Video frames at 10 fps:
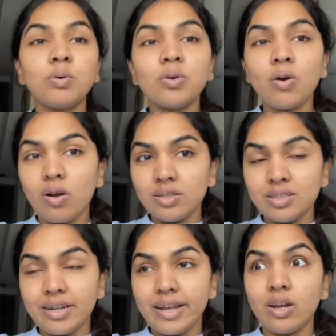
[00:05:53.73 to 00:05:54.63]
two dogs is
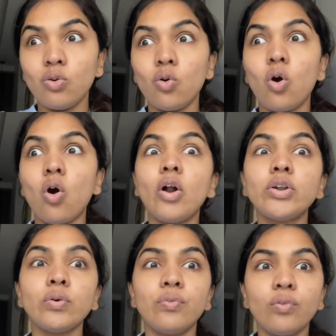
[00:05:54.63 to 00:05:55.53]
like a lot
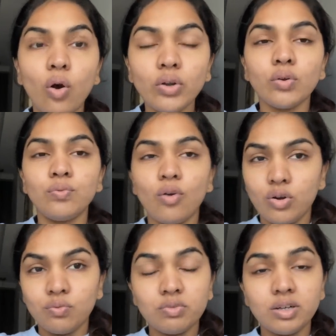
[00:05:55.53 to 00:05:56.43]
of
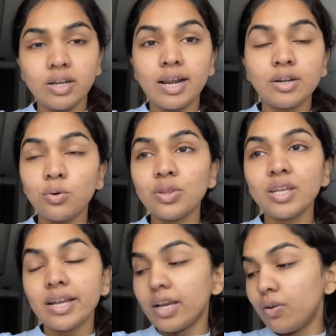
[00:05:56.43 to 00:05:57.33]
work, and I don't think I
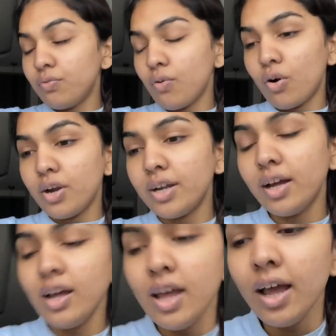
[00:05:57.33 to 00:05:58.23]
can afford
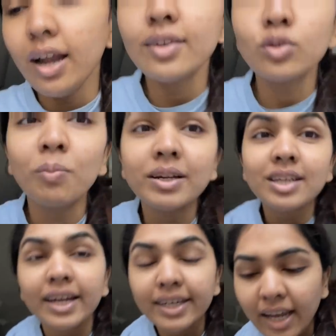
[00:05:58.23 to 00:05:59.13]
so much
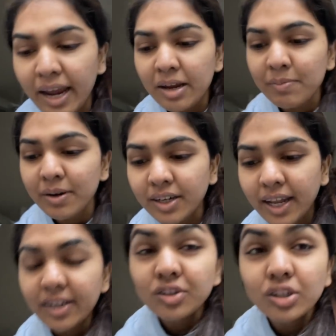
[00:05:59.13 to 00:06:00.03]
like time and
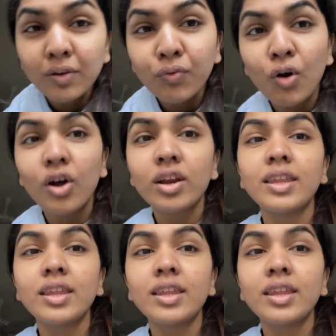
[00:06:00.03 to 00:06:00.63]
attention for